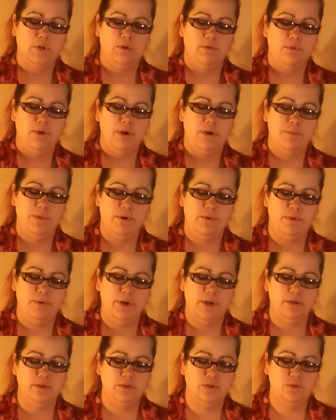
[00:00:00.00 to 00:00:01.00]
wrap it
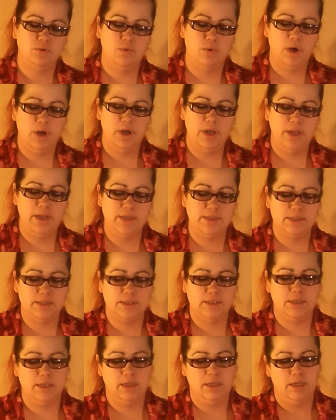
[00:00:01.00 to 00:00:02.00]
around
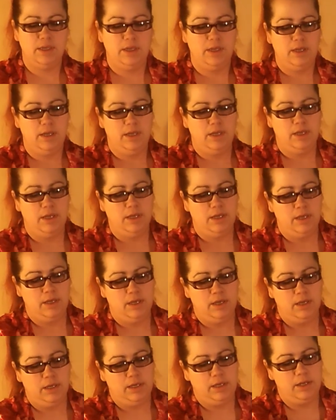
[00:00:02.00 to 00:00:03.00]
twice,
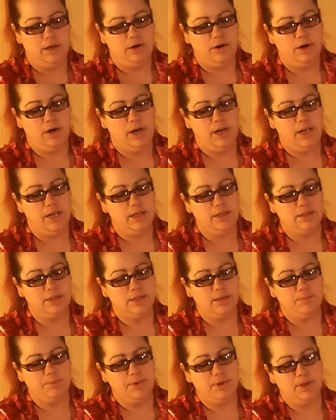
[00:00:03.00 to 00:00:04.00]
Get her hands
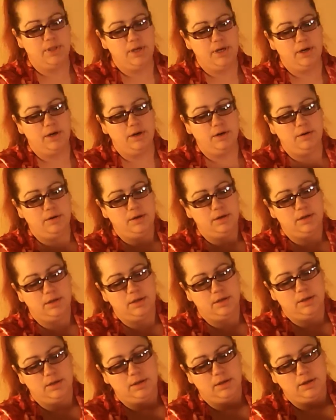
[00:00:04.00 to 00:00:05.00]
up in there.
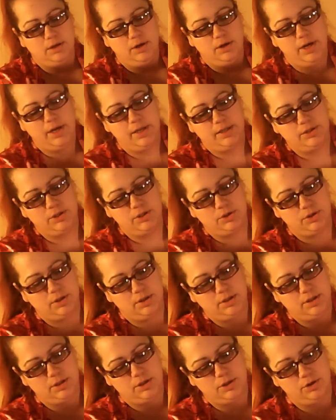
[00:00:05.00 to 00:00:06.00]
Her head's
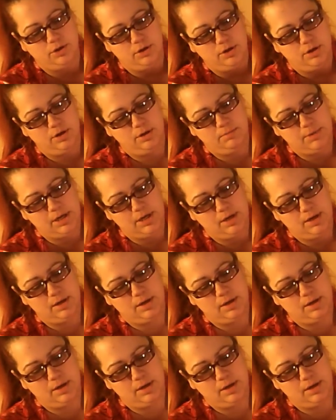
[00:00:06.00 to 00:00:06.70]
trying to turn on me.